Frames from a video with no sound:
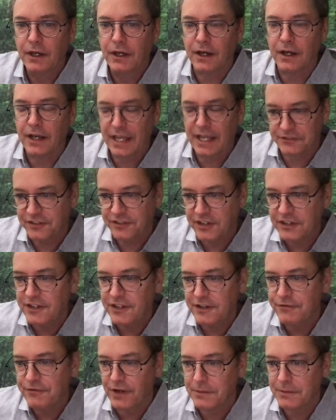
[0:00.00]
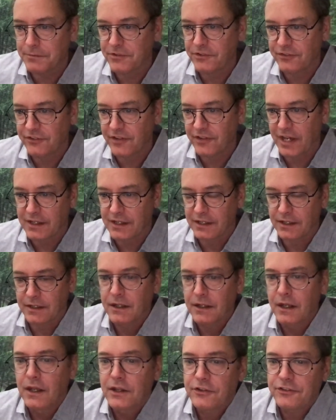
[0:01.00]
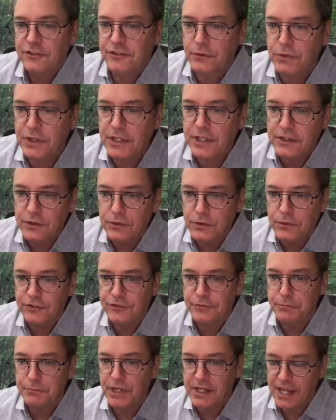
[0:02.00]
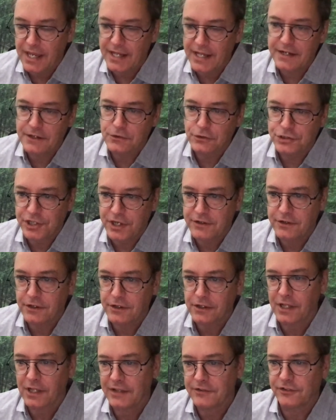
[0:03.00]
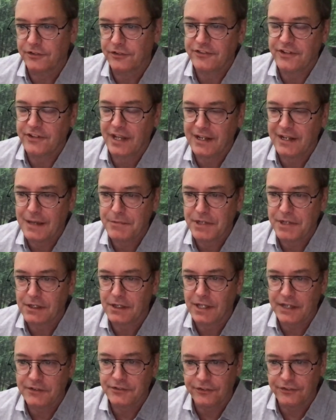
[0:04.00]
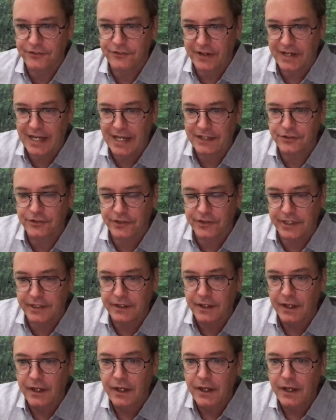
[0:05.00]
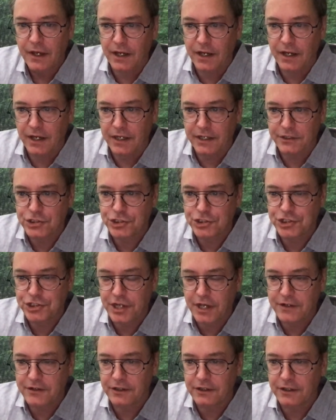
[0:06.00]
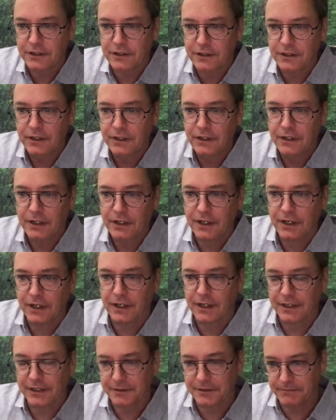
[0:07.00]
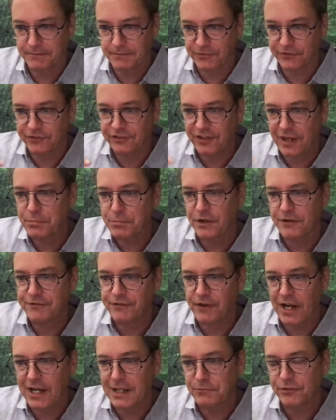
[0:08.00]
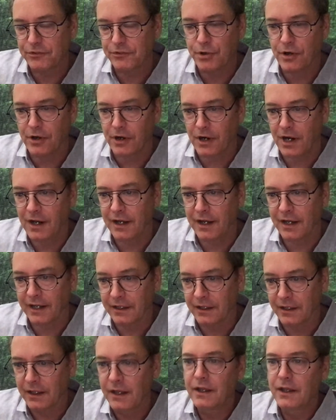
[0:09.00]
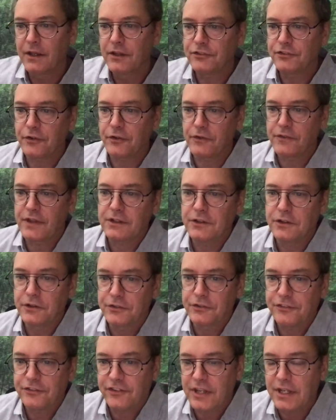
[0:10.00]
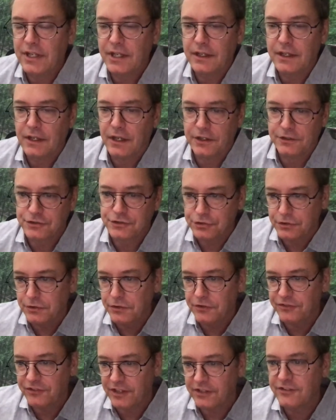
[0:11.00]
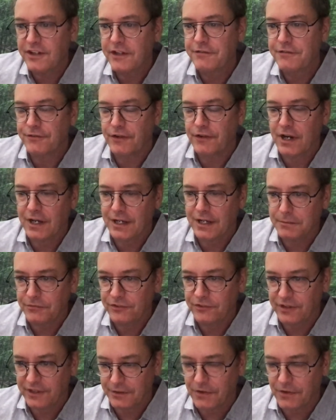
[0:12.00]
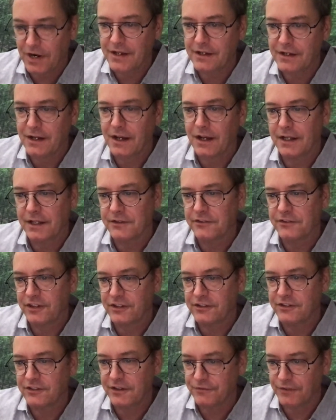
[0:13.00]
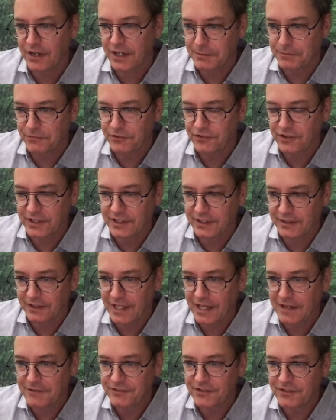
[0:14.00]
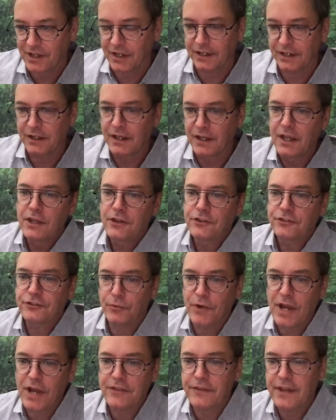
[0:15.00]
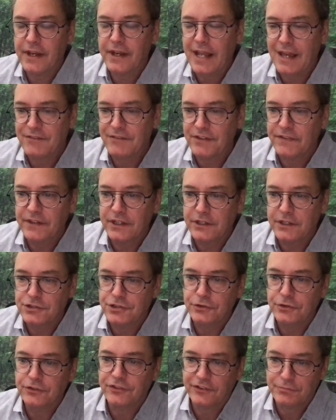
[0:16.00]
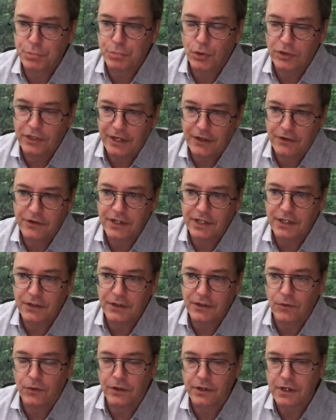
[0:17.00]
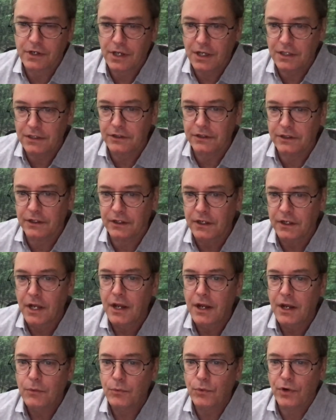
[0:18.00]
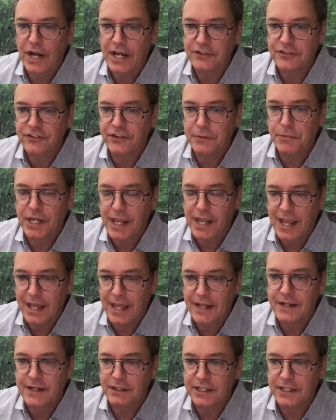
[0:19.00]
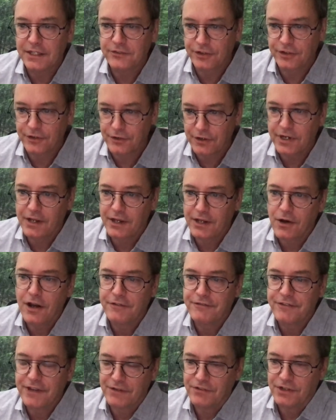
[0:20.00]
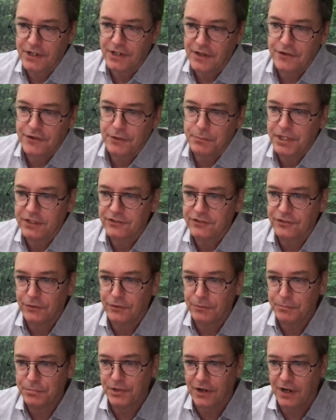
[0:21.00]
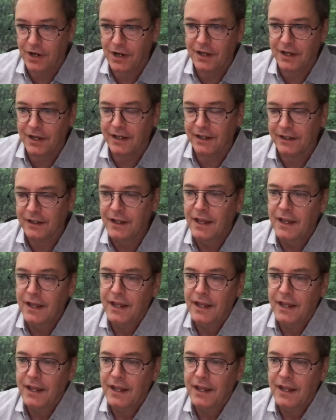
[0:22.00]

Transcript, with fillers: uh, at 60 frames a second. So we use mechanical shutter glasses, dynamic glasses that actually uh, shutter uh, separate frames per eye so that you're seeing a true 60 frames in right eye and 60 frames in left eye. So rather than having the issues of polarity or color, we're actually mechanically turning off every other pixel per eye